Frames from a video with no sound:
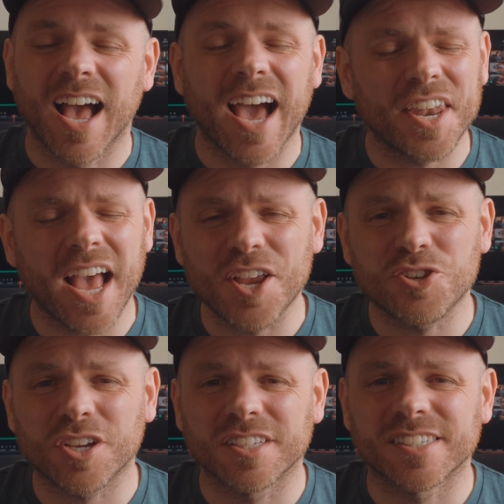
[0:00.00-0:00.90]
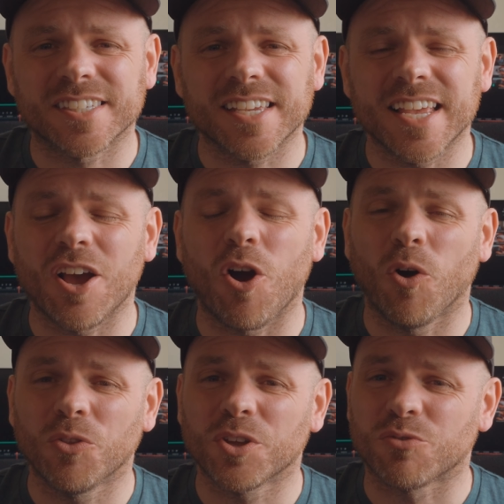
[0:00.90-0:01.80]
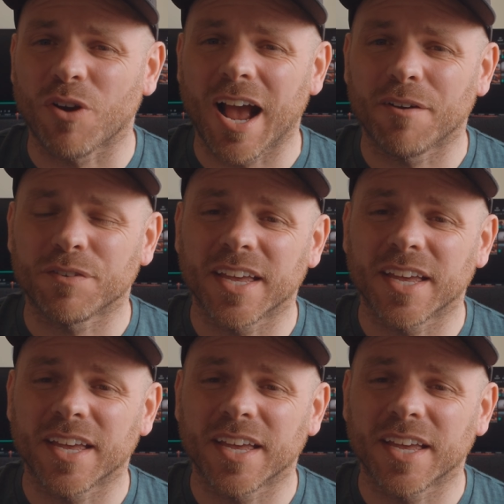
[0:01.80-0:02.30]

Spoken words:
and as you can see on the graph